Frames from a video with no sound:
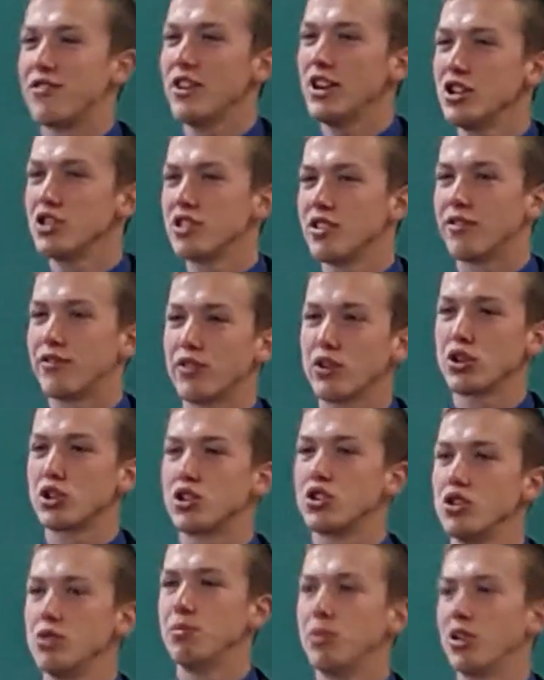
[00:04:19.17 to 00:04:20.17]
finished the
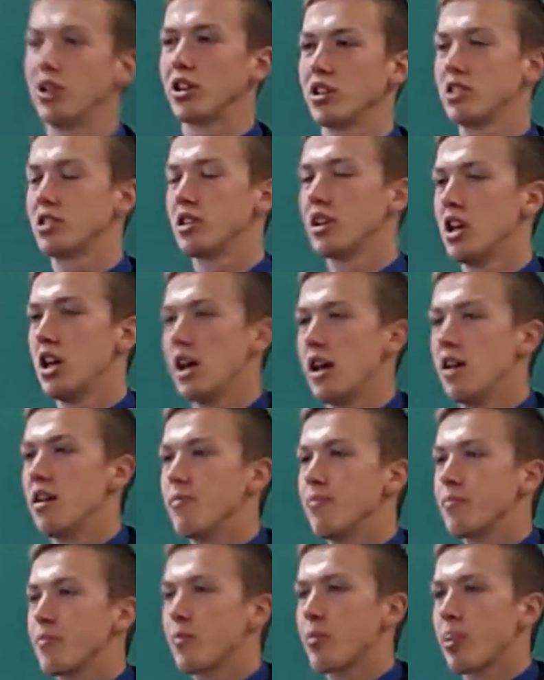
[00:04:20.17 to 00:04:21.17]
first 2 books.
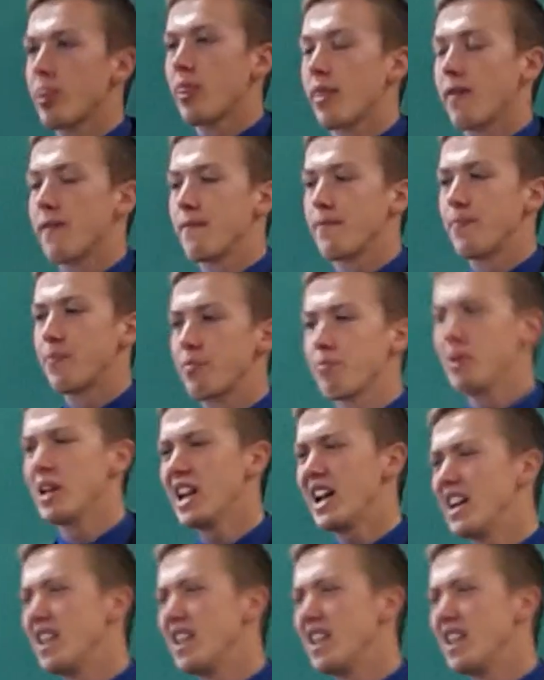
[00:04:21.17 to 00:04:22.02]
But